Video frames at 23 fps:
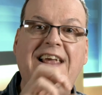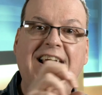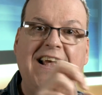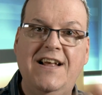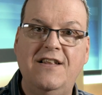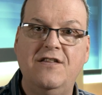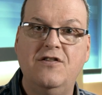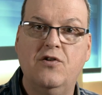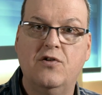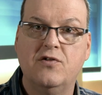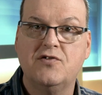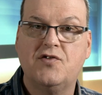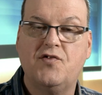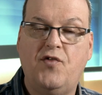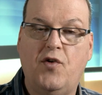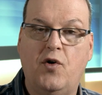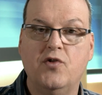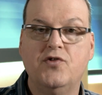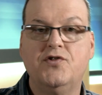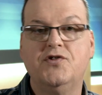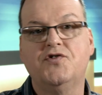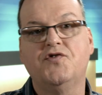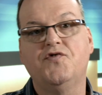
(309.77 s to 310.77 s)
in those
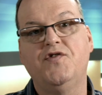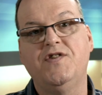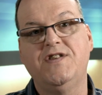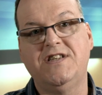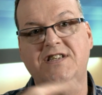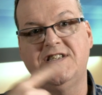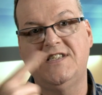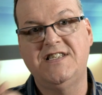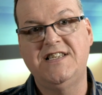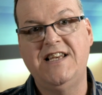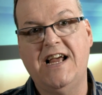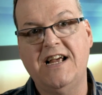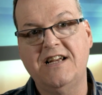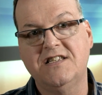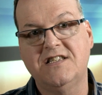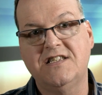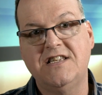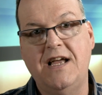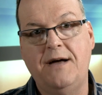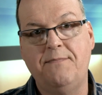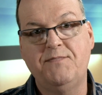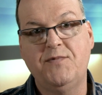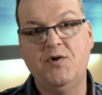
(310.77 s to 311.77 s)
folders for this next
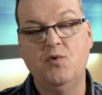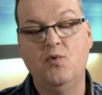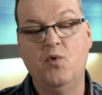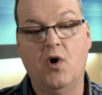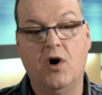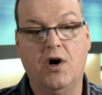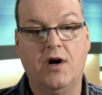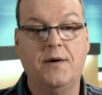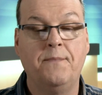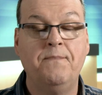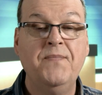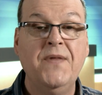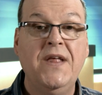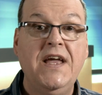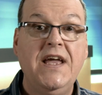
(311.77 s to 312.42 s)
step to work.